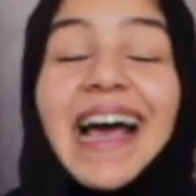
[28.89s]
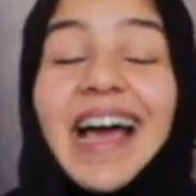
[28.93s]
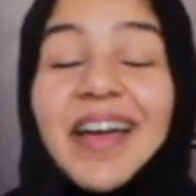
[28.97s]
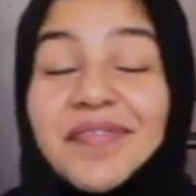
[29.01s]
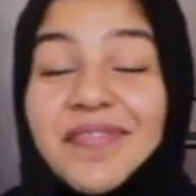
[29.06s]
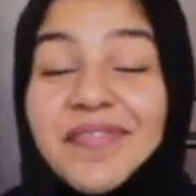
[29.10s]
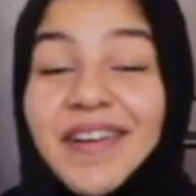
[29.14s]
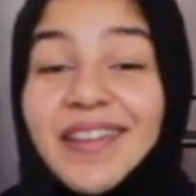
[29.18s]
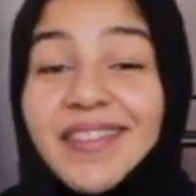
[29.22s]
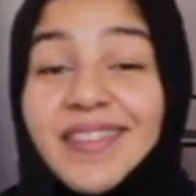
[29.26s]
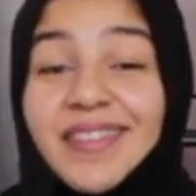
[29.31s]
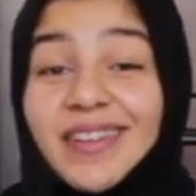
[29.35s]
I
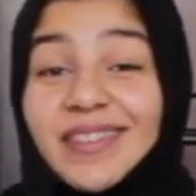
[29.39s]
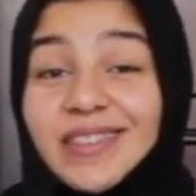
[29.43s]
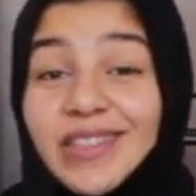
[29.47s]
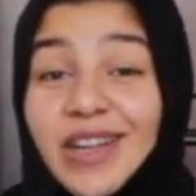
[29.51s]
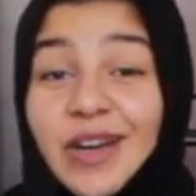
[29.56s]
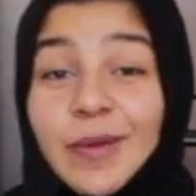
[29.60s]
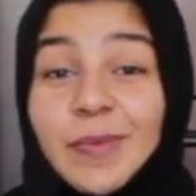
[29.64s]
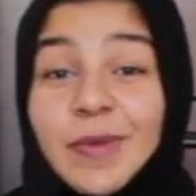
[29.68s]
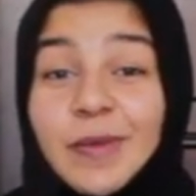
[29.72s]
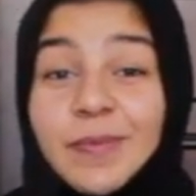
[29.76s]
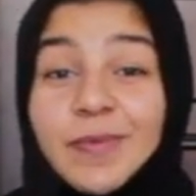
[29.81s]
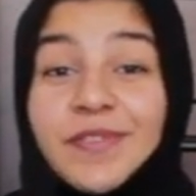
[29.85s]
found that a
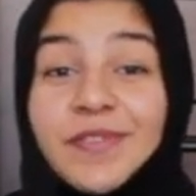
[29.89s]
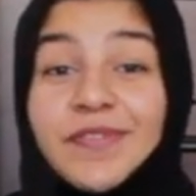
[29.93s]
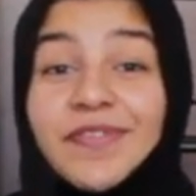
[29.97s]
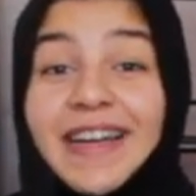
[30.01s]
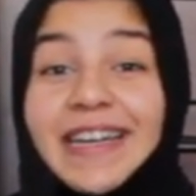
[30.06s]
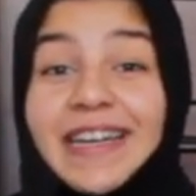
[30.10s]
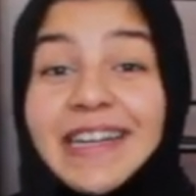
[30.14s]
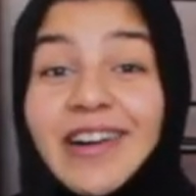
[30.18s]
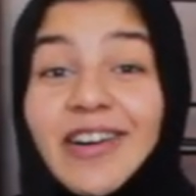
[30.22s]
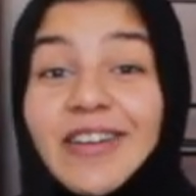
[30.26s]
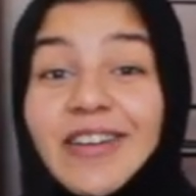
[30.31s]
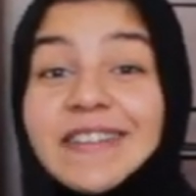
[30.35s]
lot of people
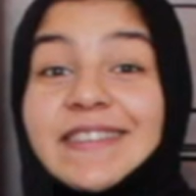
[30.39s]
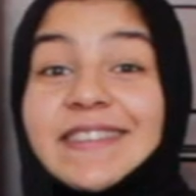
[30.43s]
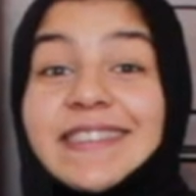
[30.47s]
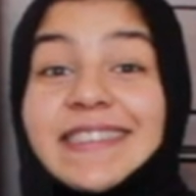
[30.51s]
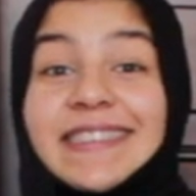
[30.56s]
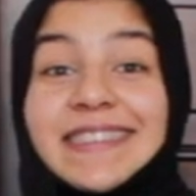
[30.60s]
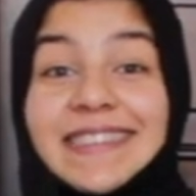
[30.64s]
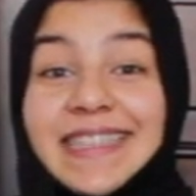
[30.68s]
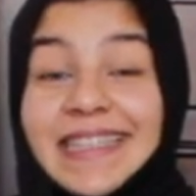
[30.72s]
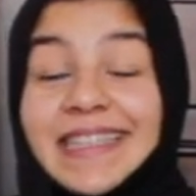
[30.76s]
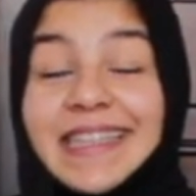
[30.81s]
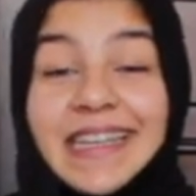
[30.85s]
find it hard to
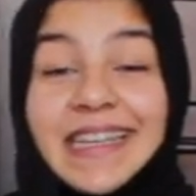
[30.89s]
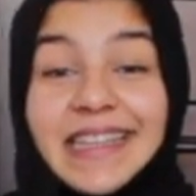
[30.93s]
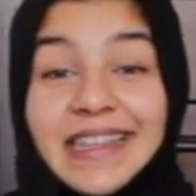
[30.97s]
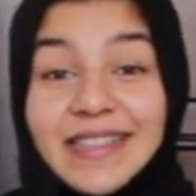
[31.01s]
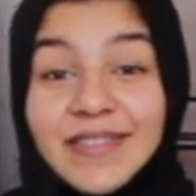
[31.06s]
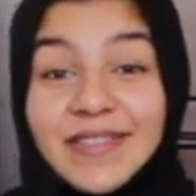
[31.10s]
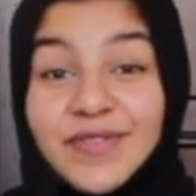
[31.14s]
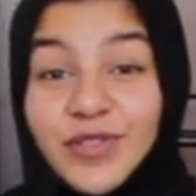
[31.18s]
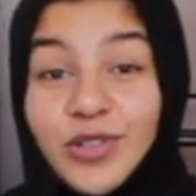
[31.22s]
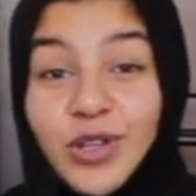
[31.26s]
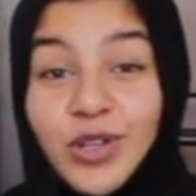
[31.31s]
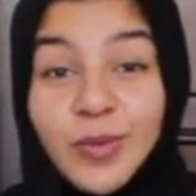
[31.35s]
sit like
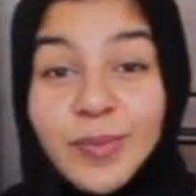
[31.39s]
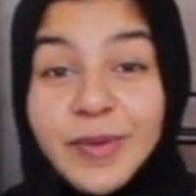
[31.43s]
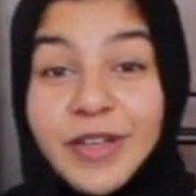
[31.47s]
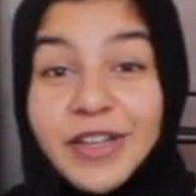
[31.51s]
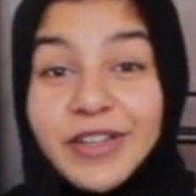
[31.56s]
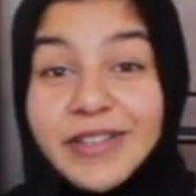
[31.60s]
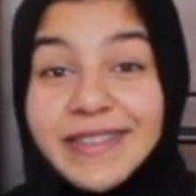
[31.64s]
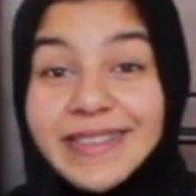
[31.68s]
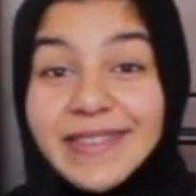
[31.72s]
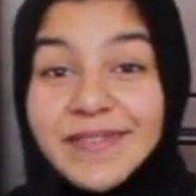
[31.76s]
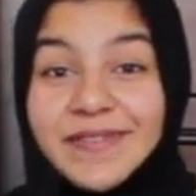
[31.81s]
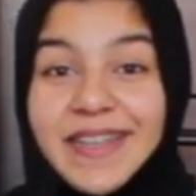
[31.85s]
this for long
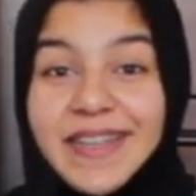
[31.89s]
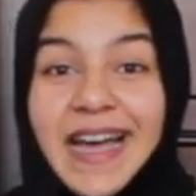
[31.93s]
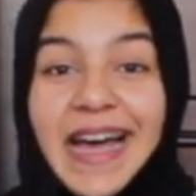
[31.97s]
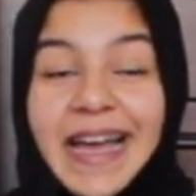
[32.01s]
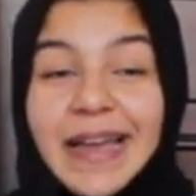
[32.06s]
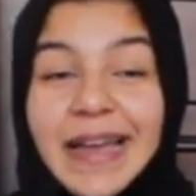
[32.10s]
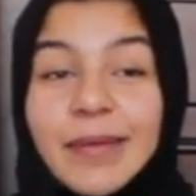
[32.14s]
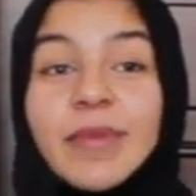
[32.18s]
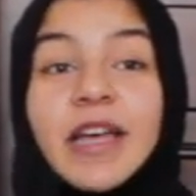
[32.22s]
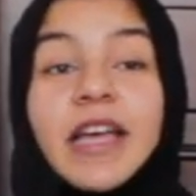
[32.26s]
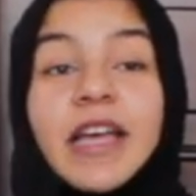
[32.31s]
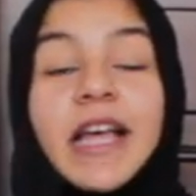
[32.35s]
periods of
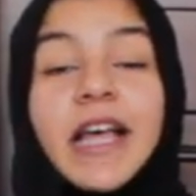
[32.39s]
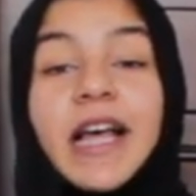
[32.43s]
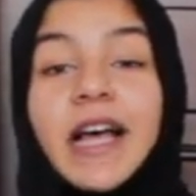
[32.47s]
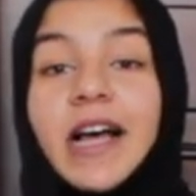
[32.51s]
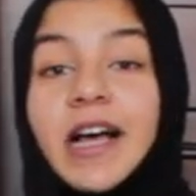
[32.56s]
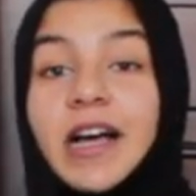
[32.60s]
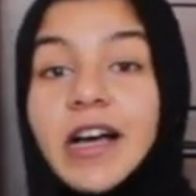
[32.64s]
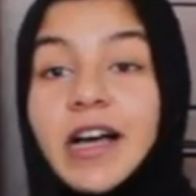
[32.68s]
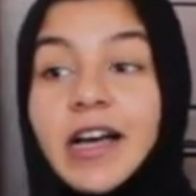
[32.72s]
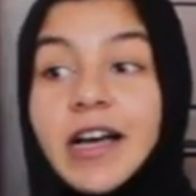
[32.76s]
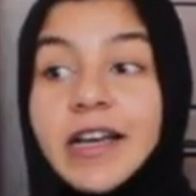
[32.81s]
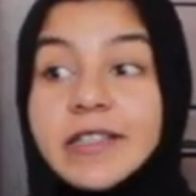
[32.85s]
time,
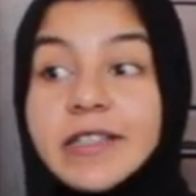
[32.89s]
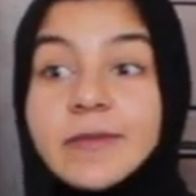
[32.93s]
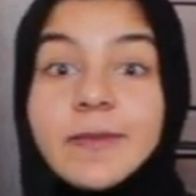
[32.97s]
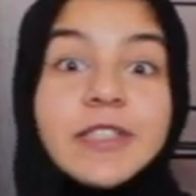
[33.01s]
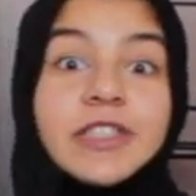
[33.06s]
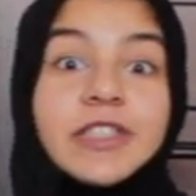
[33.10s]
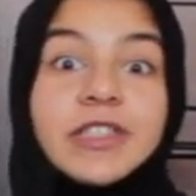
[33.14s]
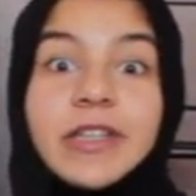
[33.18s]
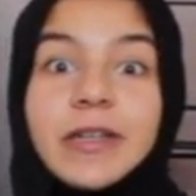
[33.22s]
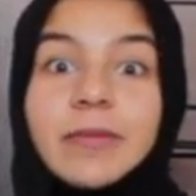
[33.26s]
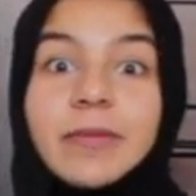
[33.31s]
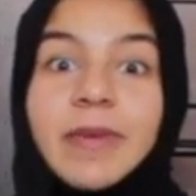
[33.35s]
uh,
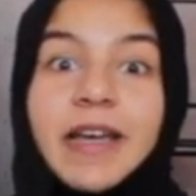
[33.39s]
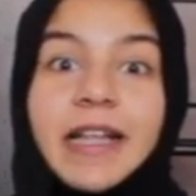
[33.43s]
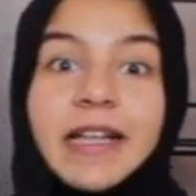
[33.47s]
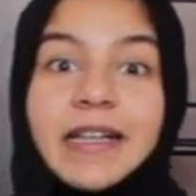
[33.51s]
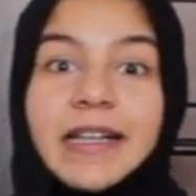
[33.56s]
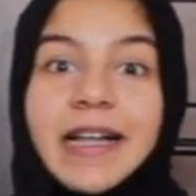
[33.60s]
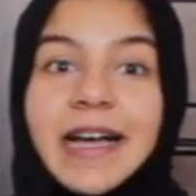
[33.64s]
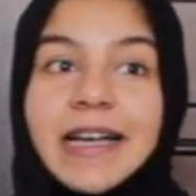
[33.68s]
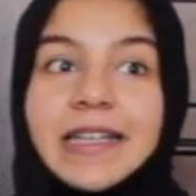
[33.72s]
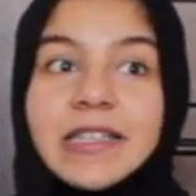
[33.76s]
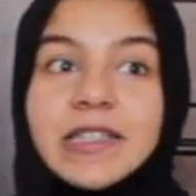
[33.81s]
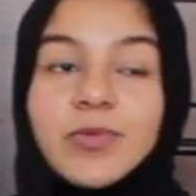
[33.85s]
especially in my
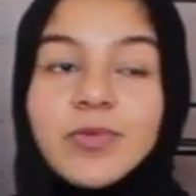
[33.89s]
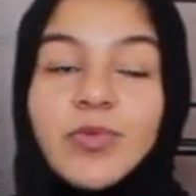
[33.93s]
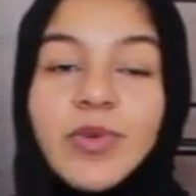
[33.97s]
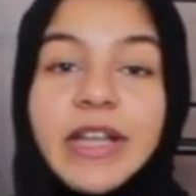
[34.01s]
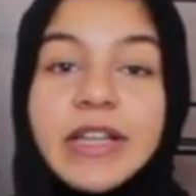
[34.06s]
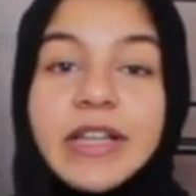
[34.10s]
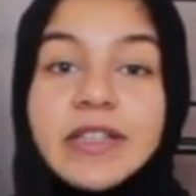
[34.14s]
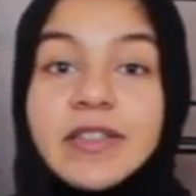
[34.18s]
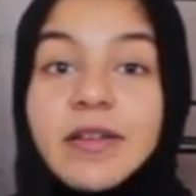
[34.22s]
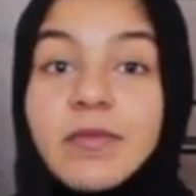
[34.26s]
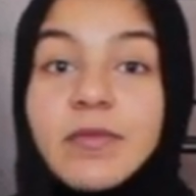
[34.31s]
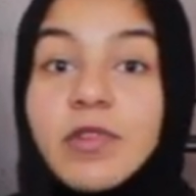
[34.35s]
class
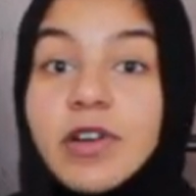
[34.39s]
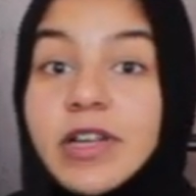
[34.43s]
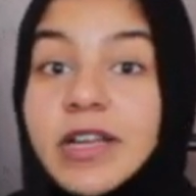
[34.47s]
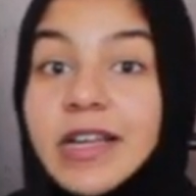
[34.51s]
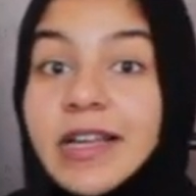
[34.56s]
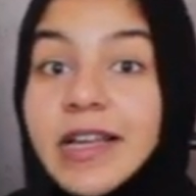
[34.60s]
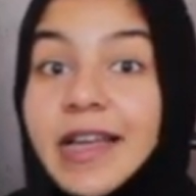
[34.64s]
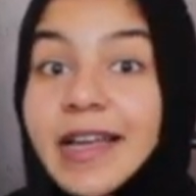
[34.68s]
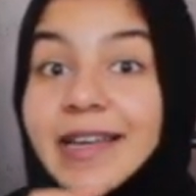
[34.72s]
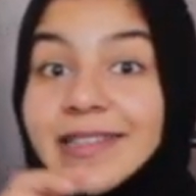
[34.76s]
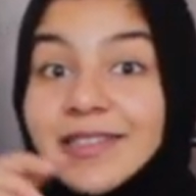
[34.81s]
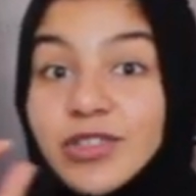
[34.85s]
when someone
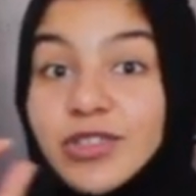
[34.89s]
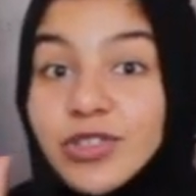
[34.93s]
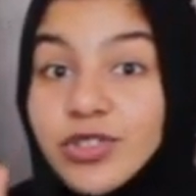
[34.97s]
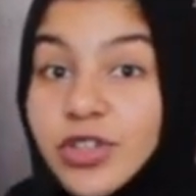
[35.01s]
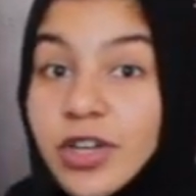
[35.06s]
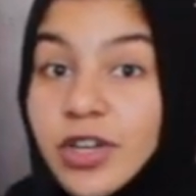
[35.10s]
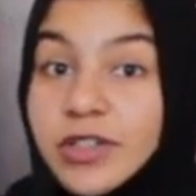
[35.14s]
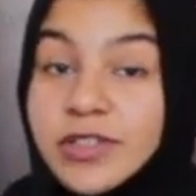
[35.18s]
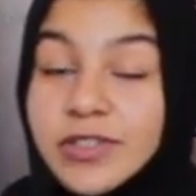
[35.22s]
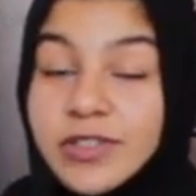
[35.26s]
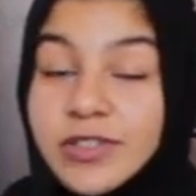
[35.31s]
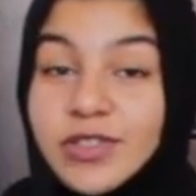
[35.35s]
has
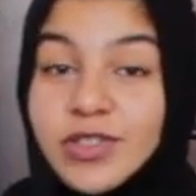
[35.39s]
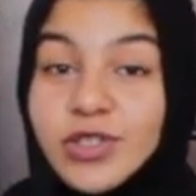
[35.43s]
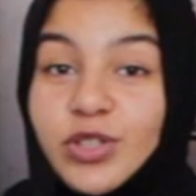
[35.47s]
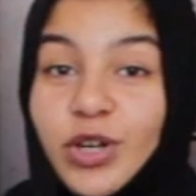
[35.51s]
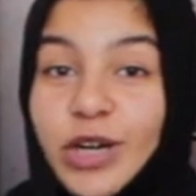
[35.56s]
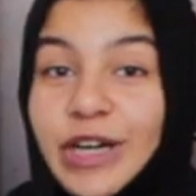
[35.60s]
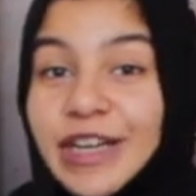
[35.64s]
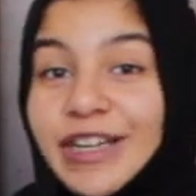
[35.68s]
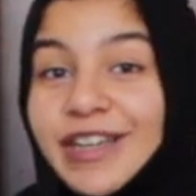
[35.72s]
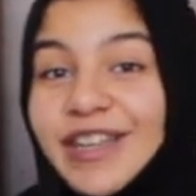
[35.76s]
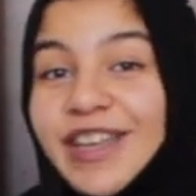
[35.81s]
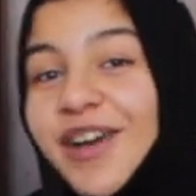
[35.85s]
just
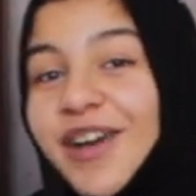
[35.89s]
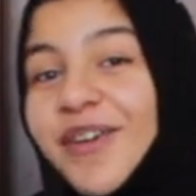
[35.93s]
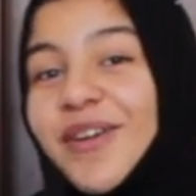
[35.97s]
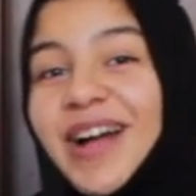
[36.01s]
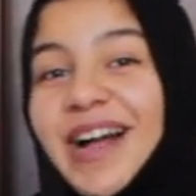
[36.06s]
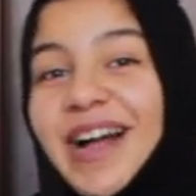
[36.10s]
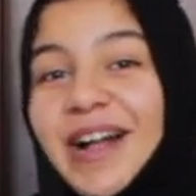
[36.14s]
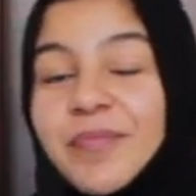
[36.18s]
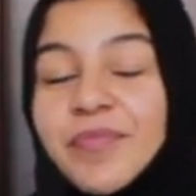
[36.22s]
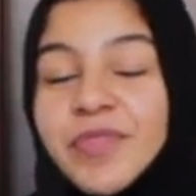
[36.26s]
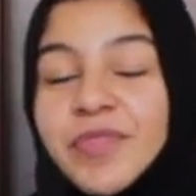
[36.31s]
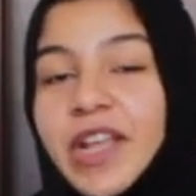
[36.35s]
started
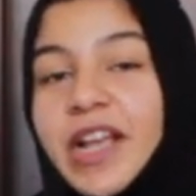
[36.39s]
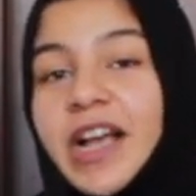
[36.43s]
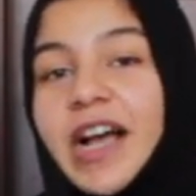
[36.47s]
yoga.